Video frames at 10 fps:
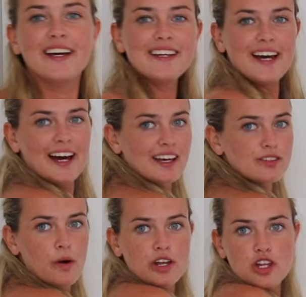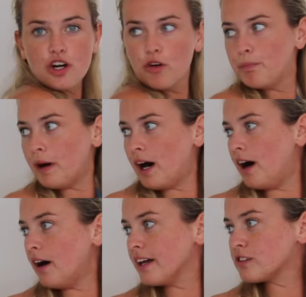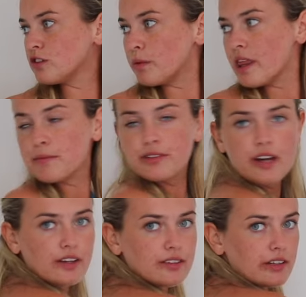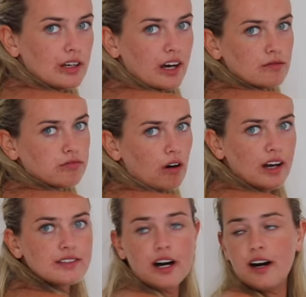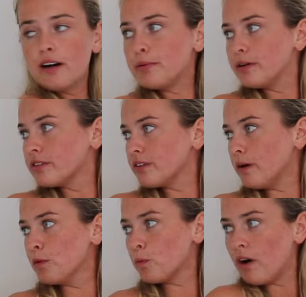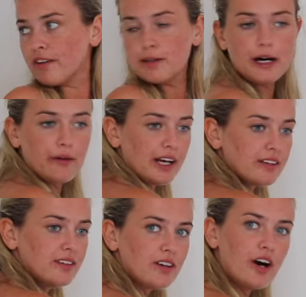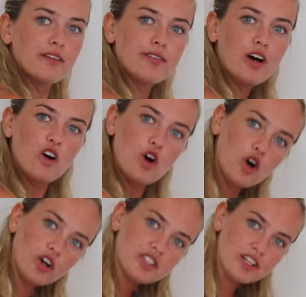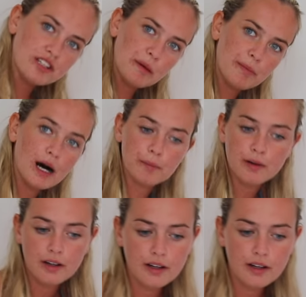Yeah, it's quite a short bar. It's not one of them skirts that's gonna like rise up, so I'm not worried about it, because it's kind of hooked under my bum.